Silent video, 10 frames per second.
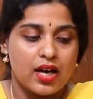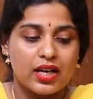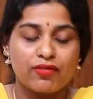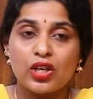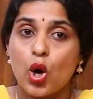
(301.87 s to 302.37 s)

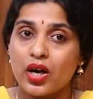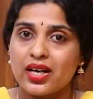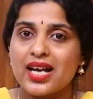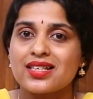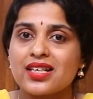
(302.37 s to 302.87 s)
if the
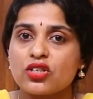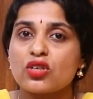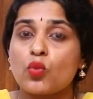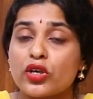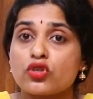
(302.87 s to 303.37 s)

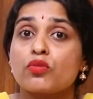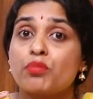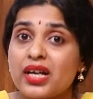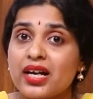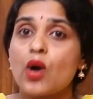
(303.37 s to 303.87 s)
organization wants to
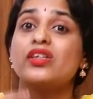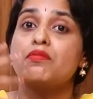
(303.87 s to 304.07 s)
bring out the